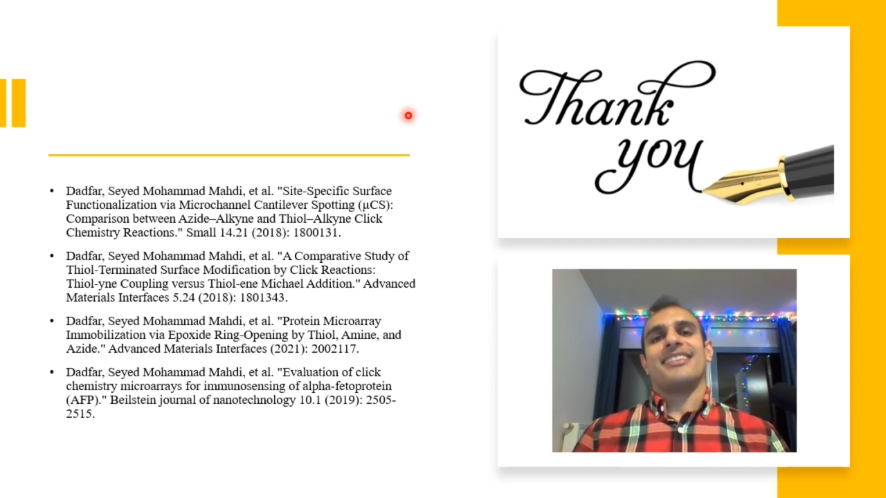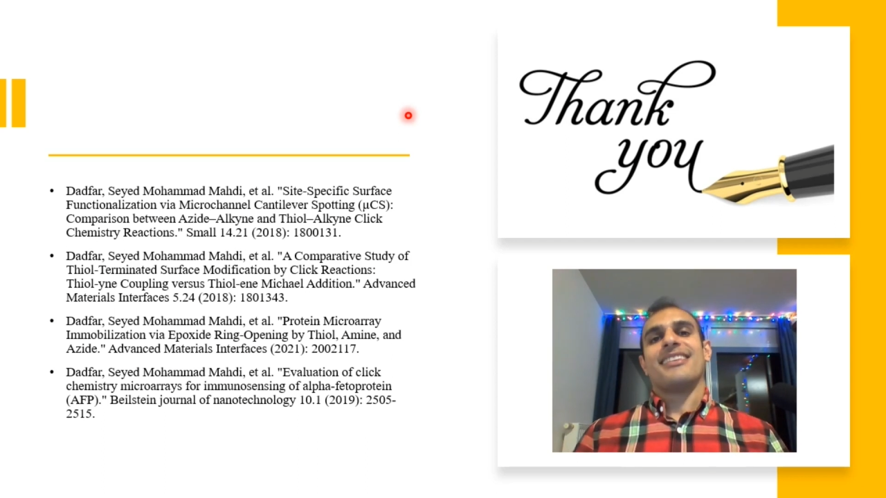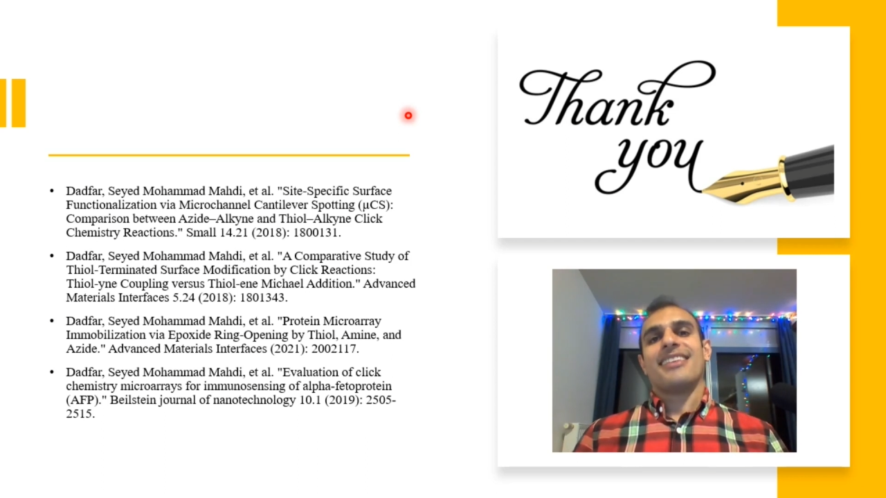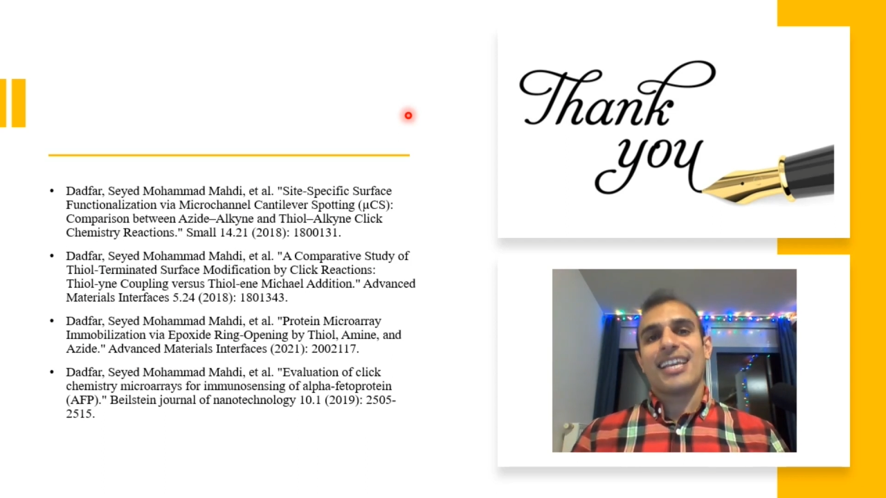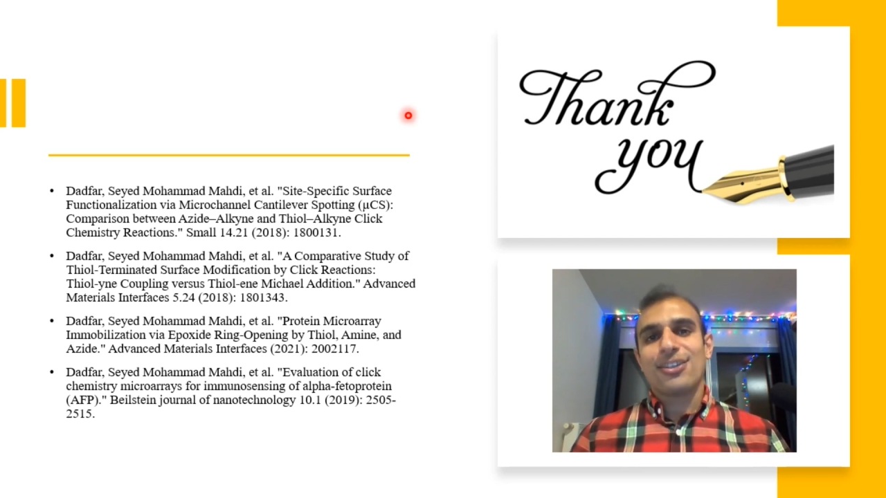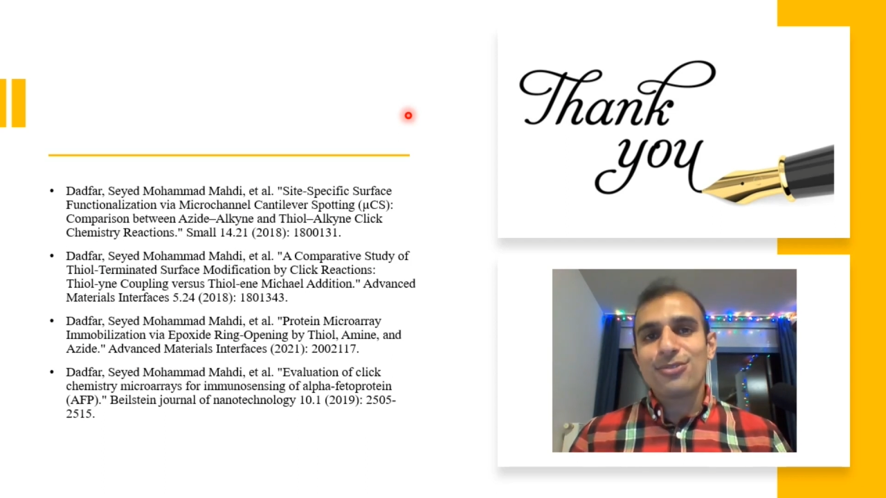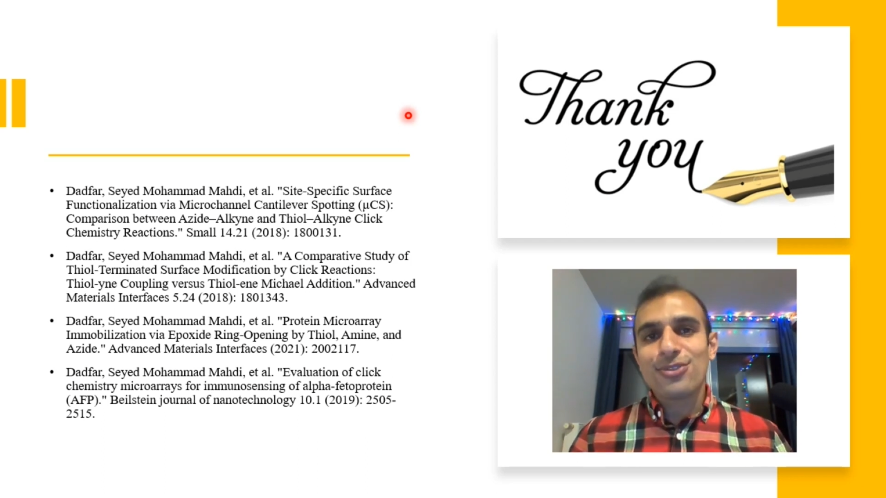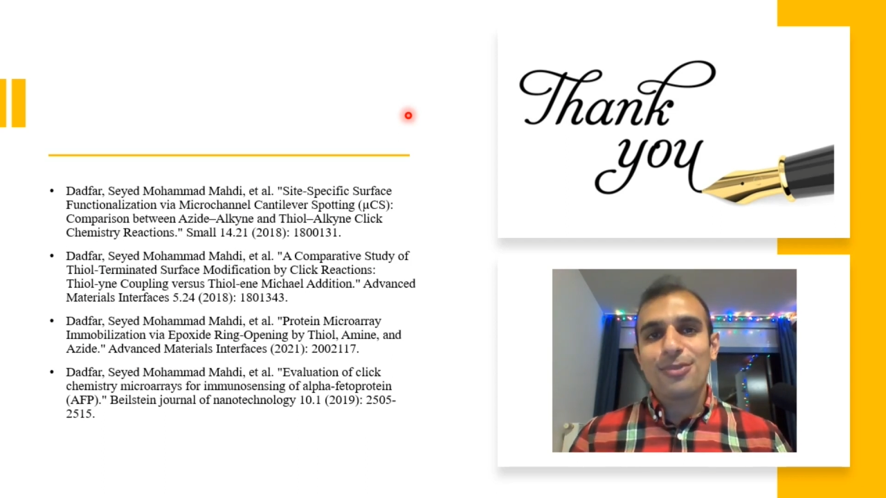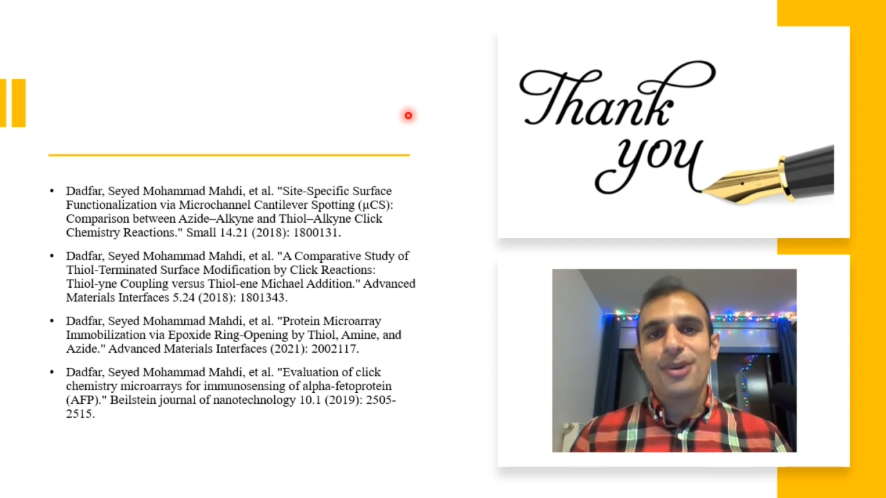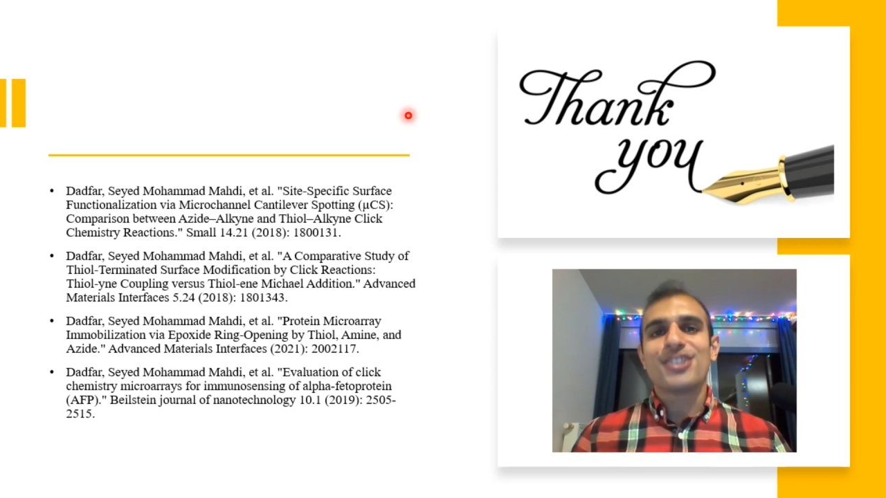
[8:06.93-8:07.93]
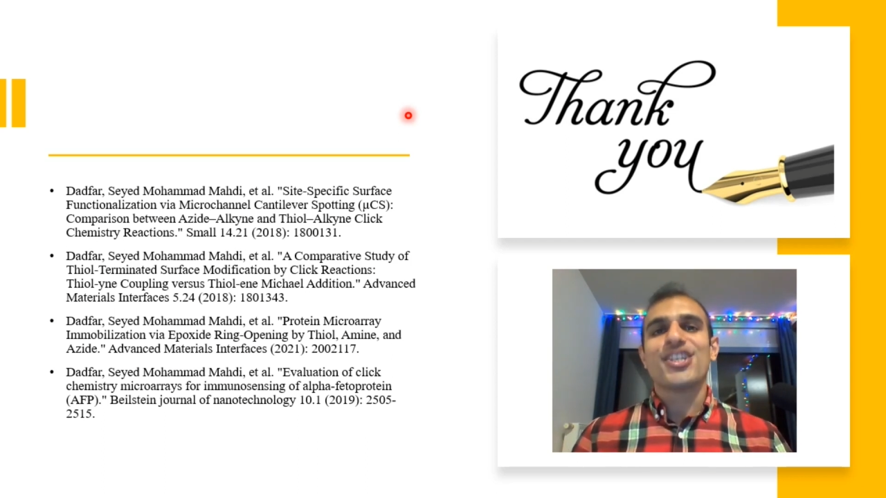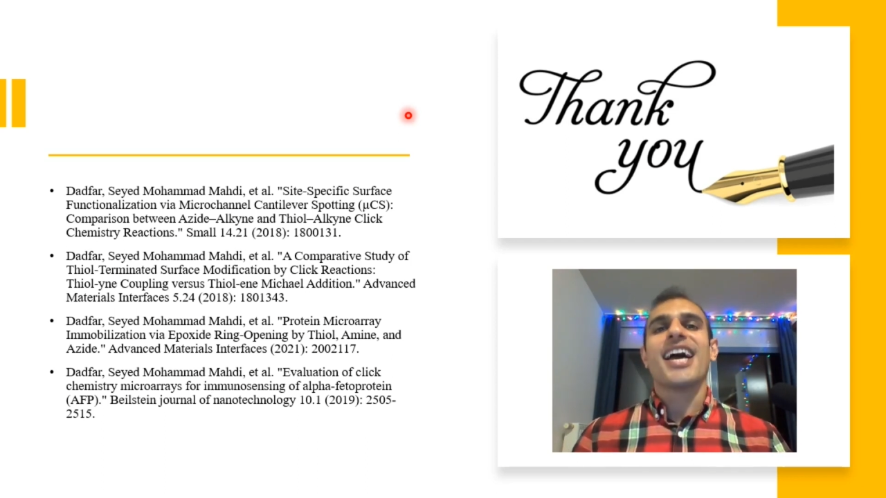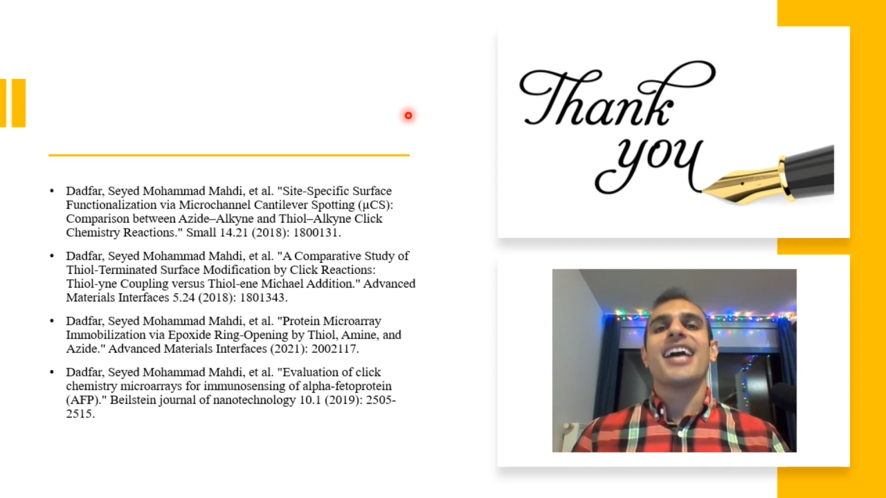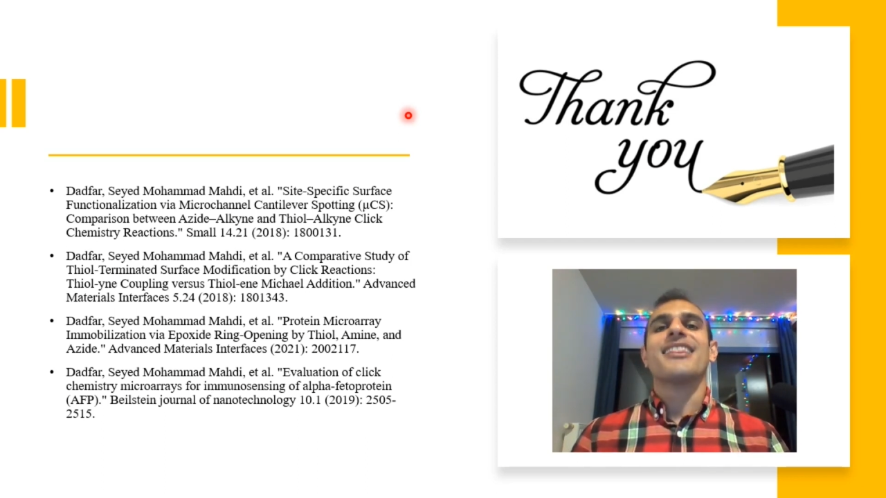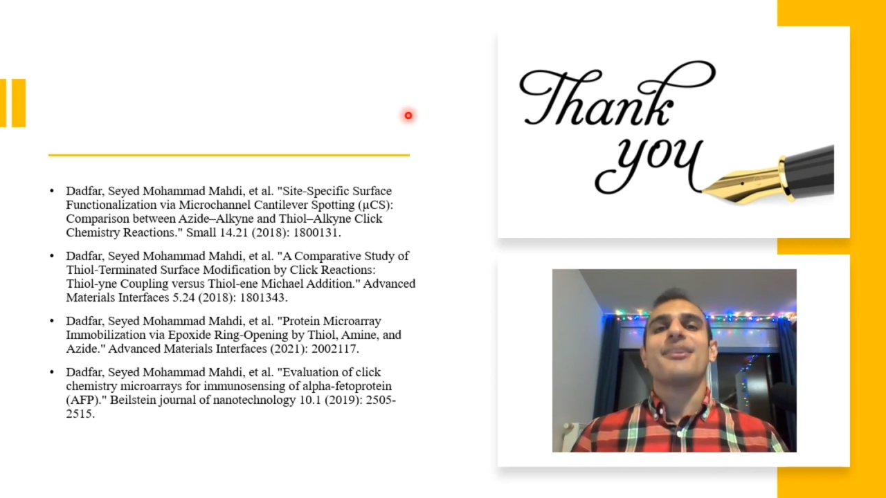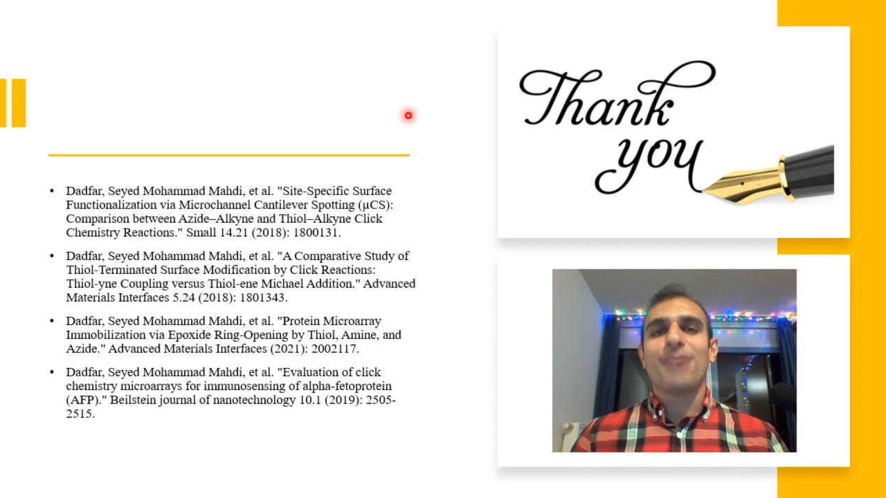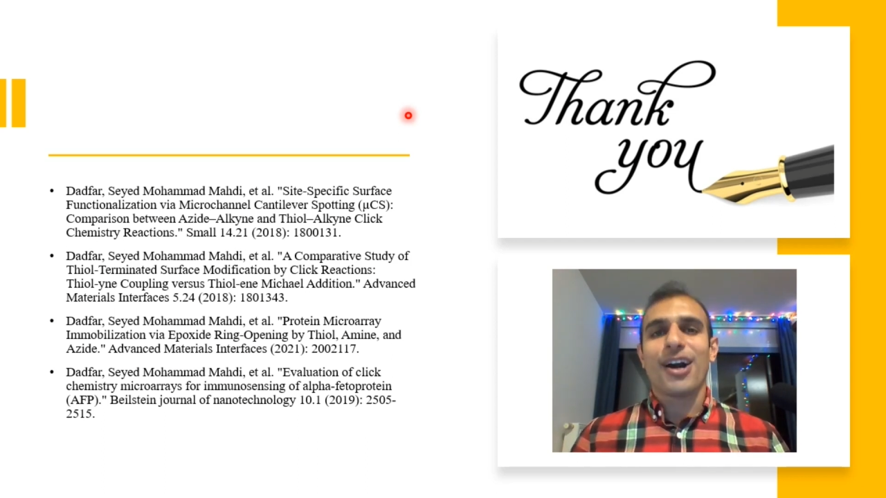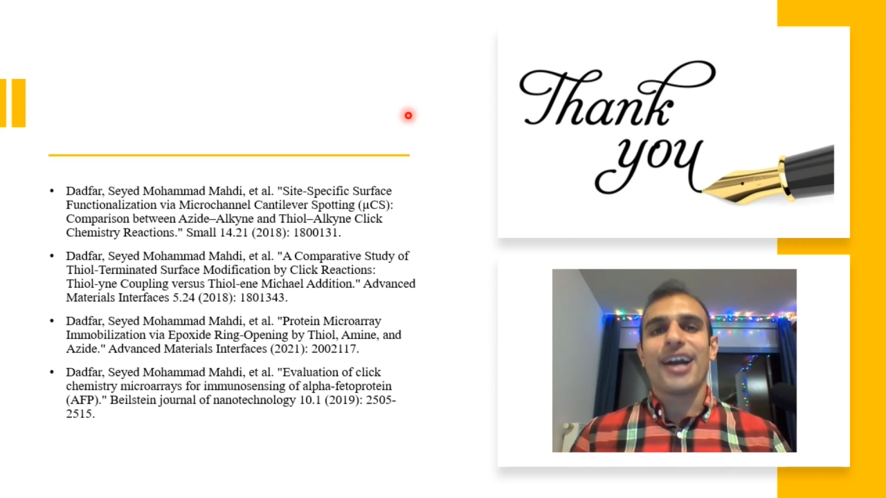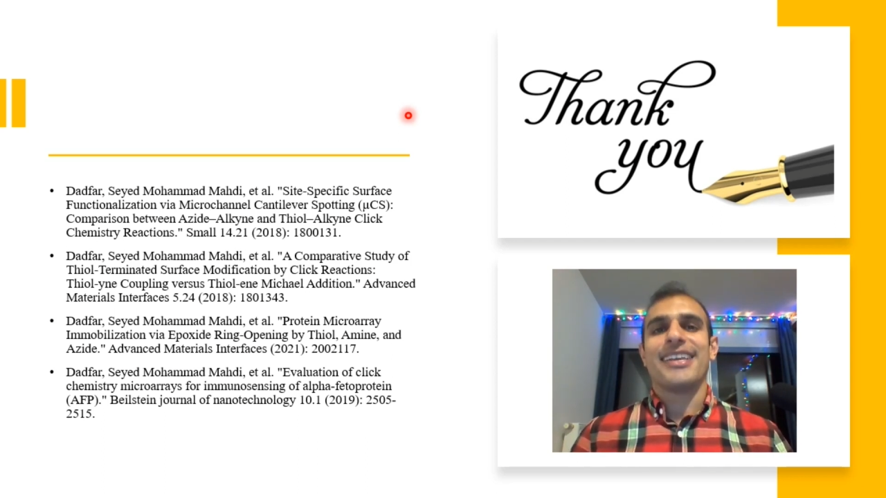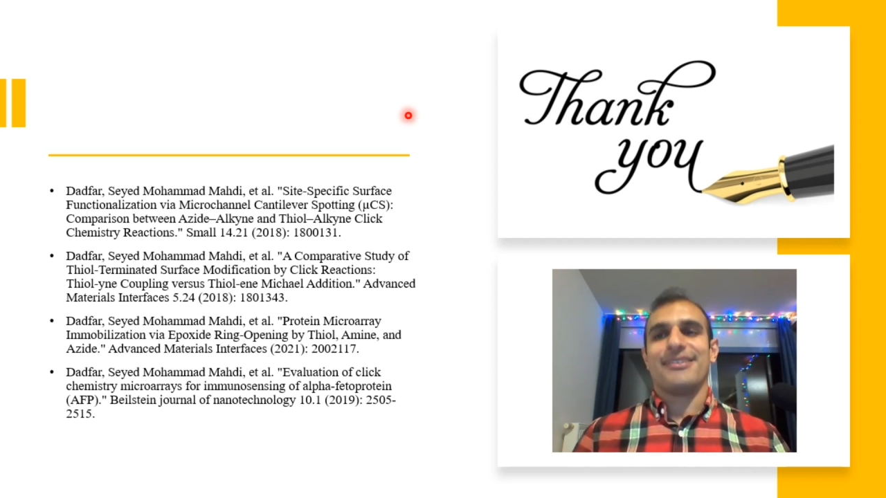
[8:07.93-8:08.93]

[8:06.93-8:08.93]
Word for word: Thank you so much, and bye.